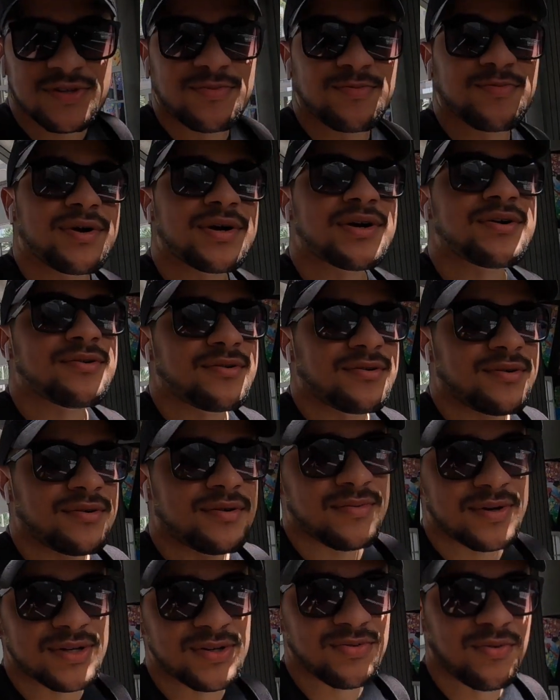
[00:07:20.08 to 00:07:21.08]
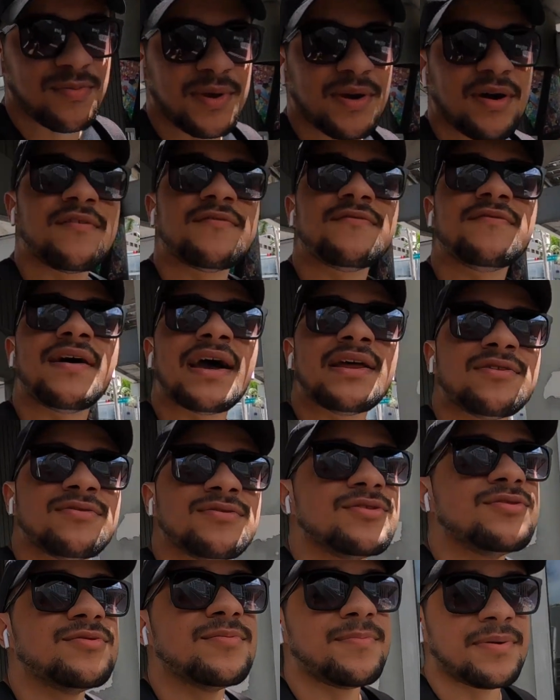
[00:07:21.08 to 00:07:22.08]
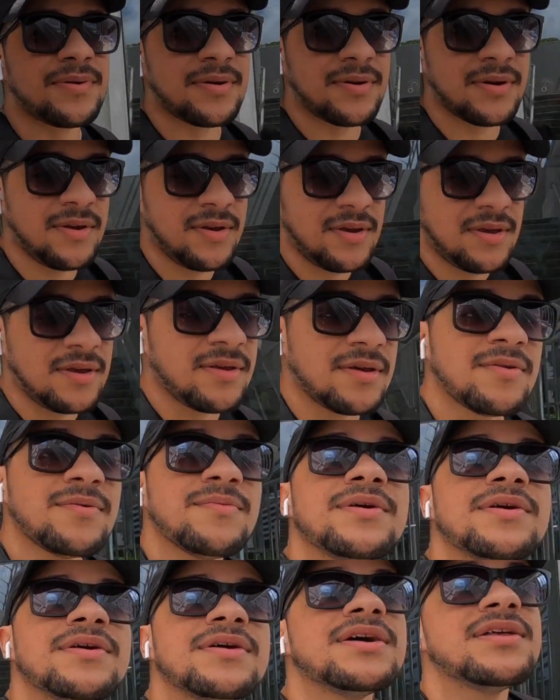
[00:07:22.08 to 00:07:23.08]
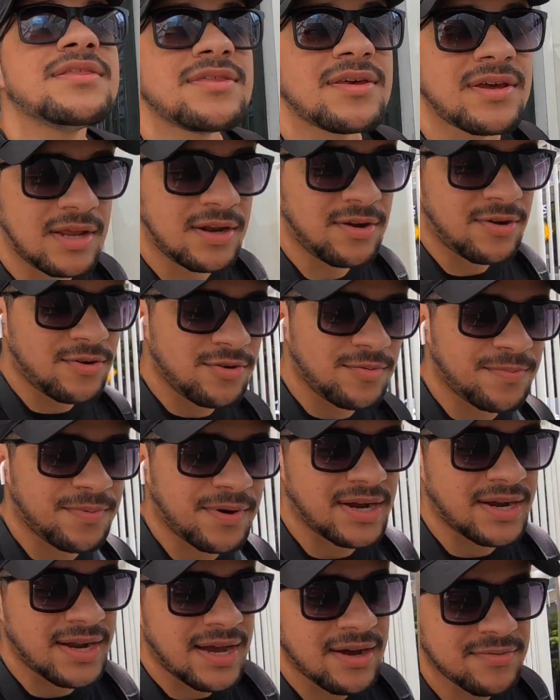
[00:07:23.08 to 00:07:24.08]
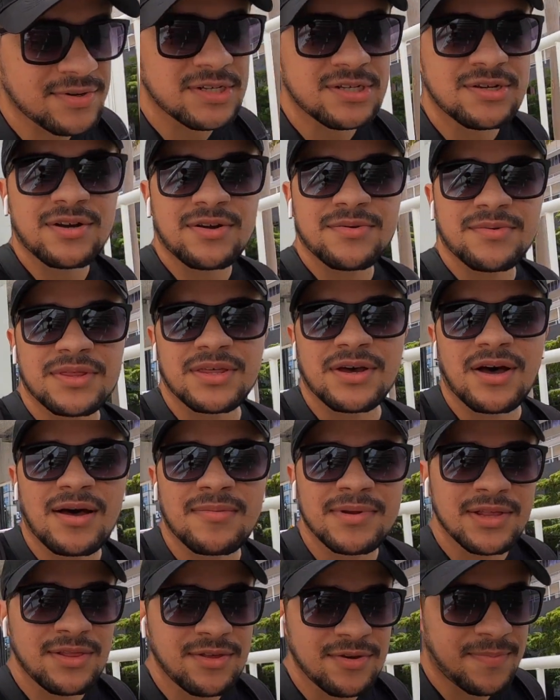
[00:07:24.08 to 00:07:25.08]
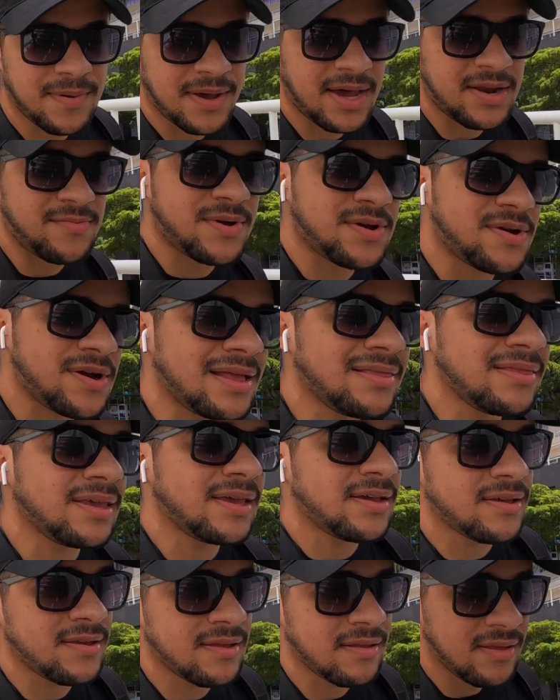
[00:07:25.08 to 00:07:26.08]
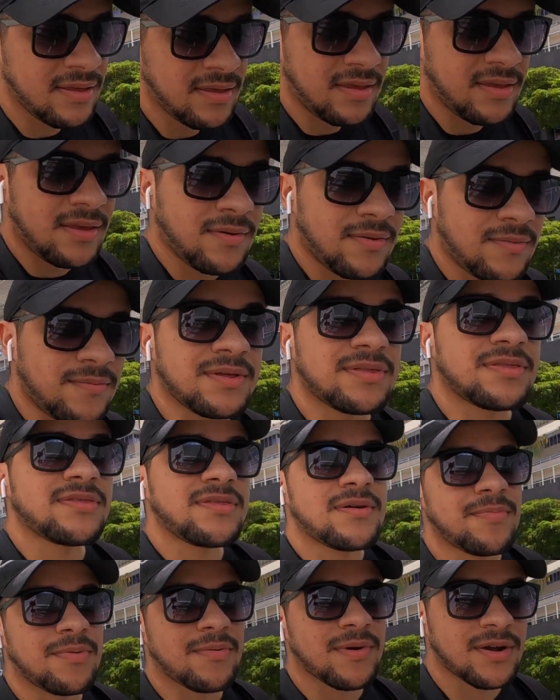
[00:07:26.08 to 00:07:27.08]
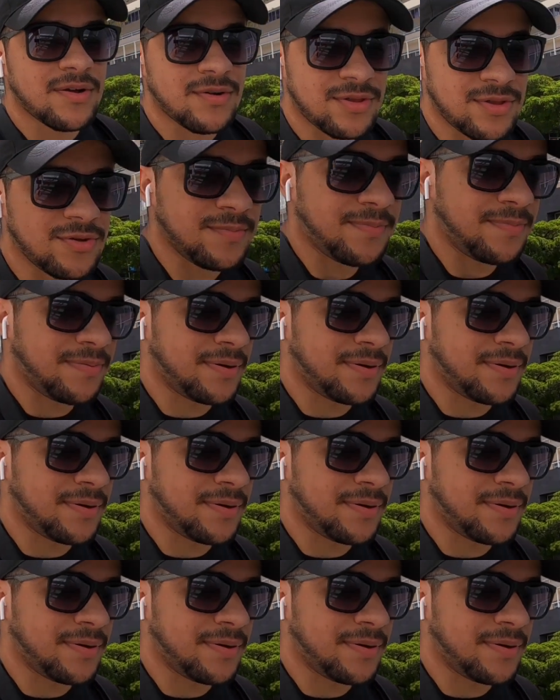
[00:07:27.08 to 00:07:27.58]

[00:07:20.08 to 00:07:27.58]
to Brickell, which will be our final loop. We're in the inner loop right now. We started with the Omni loop and we're ending with the Brickell loop.